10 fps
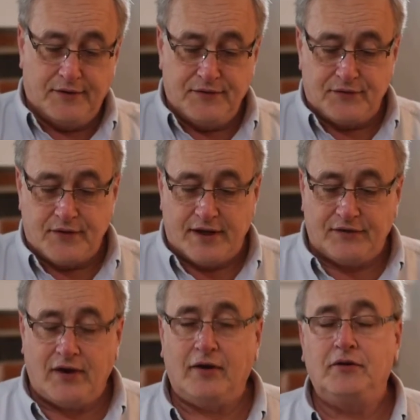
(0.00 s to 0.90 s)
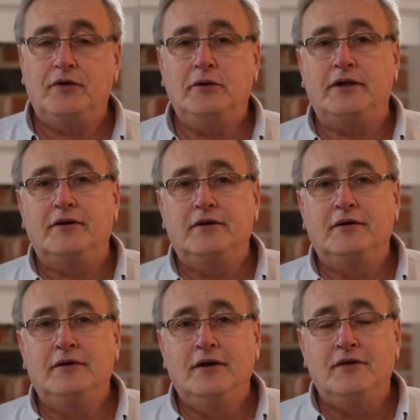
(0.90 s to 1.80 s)
So that's how you do it.
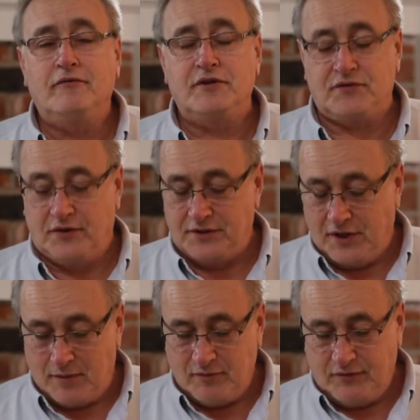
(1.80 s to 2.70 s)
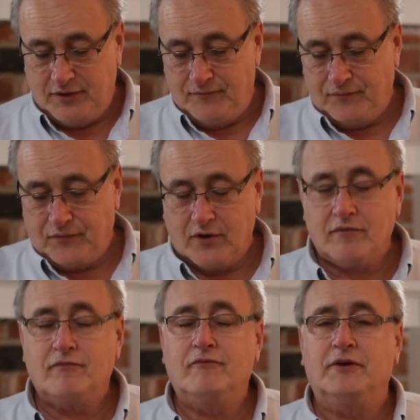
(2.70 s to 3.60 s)
Fits on top of it,
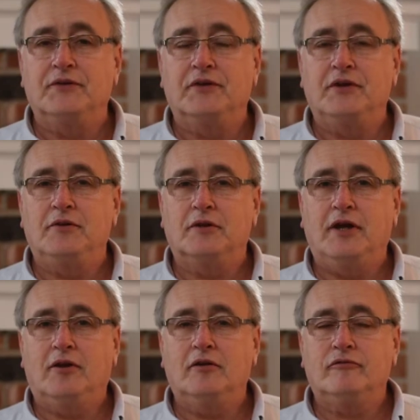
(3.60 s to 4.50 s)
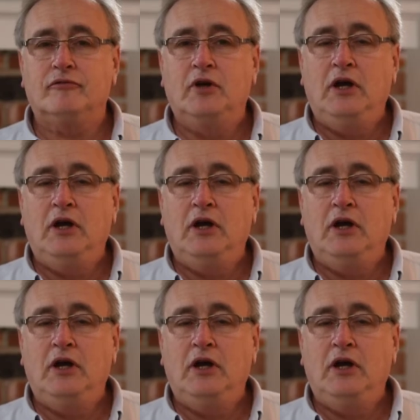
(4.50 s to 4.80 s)
fills into your carafe.